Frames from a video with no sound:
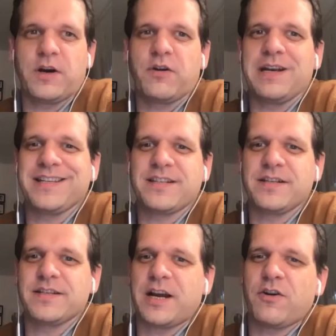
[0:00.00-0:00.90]
our
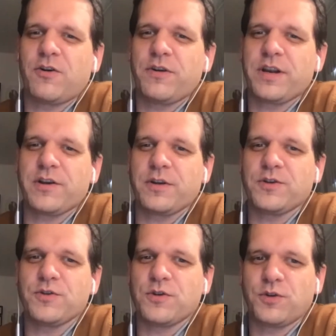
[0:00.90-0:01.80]
listeners are already going
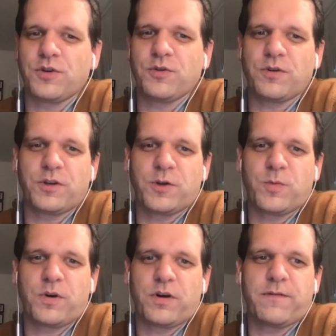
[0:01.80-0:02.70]
to know your
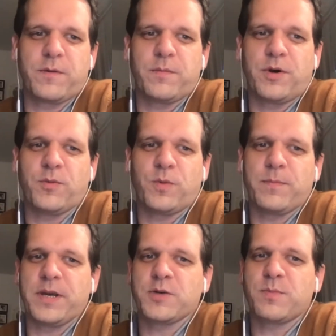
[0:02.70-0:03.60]
work for the
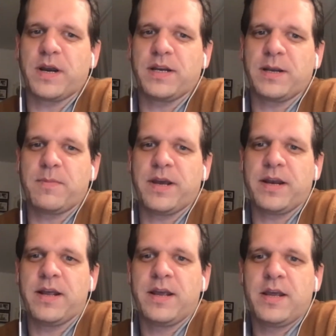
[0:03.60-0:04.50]
one-page marketing
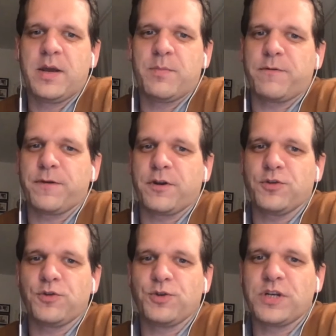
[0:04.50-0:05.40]
plan. But for
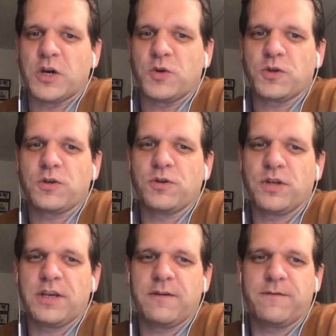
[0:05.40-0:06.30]
those who don't, could you
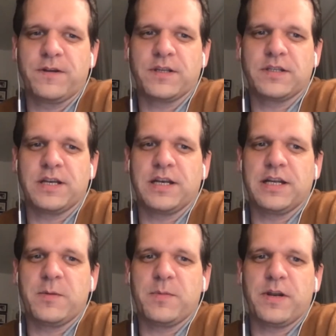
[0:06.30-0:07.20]
give us a
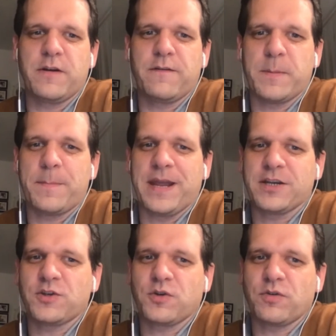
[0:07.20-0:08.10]
little bit of a
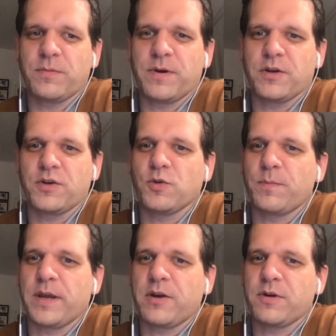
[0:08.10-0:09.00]
backstory about your
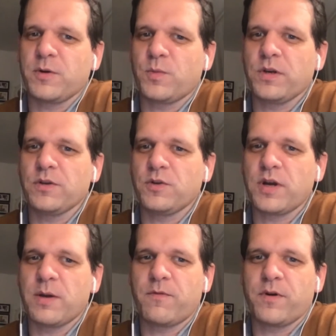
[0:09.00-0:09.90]
background, where you
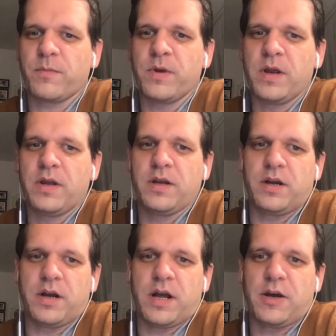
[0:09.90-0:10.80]
come from,
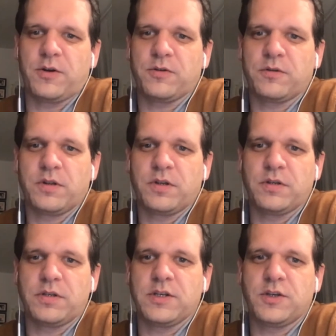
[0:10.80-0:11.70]
how
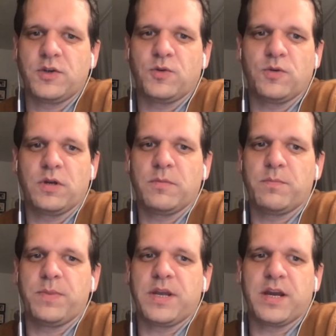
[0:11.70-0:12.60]
did you
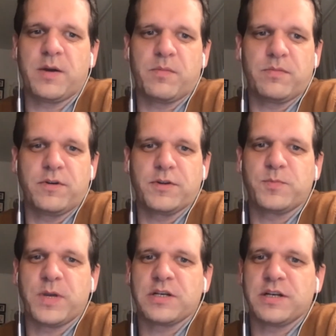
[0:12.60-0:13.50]
become the
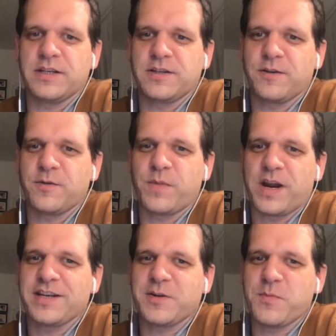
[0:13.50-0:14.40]
specialist on
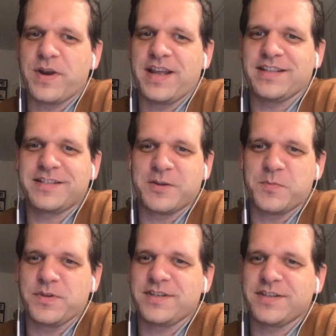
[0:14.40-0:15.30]
marketing plans
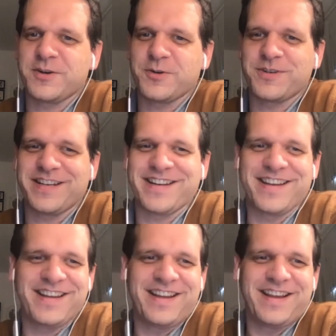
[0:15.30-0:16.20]
and business coaching,
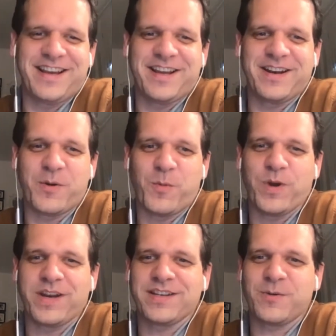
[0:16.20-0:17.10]
and
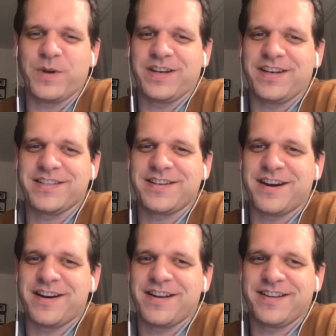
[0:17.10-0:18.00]
where did it start?